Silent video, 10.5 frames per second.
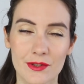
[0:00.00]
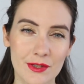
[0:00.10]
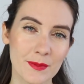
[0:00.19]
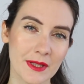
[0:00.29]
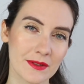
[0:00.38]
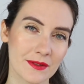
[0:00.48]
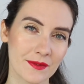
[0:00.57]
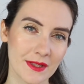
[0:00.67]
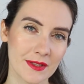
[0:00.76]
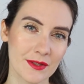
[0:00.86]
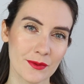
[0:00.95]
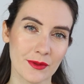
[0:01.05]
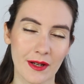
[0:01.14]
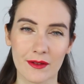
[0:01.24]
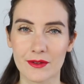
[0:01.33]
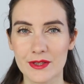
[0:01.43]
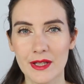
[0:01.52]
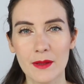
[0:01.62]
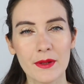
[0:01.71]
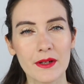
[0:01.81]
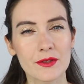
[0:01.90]
just because of these two colors.
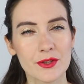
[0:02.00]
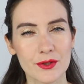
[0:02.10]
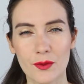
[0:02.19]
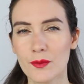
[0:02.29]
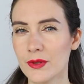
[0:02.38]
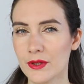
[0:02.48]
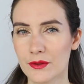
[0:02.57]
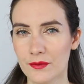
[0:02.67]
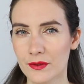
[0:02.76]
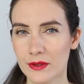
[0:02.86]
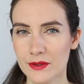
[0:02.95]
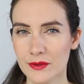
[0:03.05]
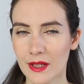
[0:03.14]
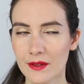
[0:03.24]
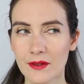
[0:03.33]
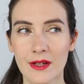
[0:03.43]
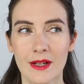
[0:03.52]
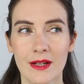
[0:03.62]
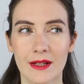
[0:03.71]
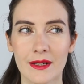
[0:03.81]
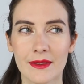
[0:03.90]
They pair so beautifully together,
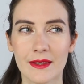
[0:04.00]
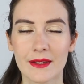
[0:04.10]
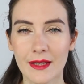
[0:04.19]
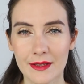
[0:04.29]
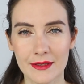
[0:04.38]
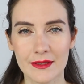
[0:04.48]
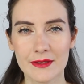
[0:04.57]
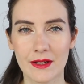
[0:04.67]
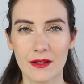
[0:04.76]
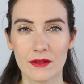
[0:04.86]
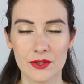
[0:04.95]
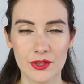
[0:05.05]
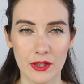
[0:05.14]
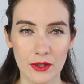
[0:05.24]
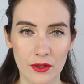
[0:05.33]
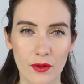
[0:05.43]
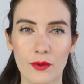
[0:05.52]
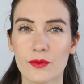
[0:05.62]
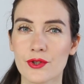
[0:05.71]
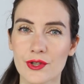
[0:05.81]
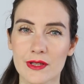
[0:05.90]
and I think that these colors
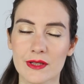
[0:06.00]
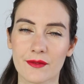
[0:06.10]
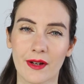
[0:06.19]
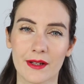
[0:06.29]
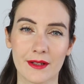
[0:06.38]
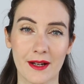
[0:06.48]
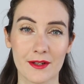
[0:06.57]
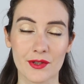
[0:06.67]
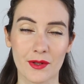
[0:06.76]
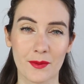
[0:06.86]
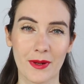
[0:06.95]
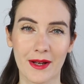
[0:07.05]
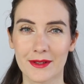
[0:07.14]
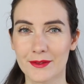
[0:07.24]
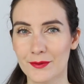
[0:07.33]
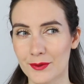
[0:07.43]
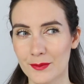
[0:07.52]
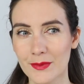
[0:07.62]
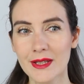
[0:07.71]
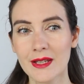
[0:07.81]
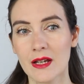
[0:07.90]
alone justify the eyeshadow palette for me.
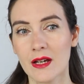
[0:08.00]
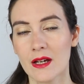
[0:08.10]
me.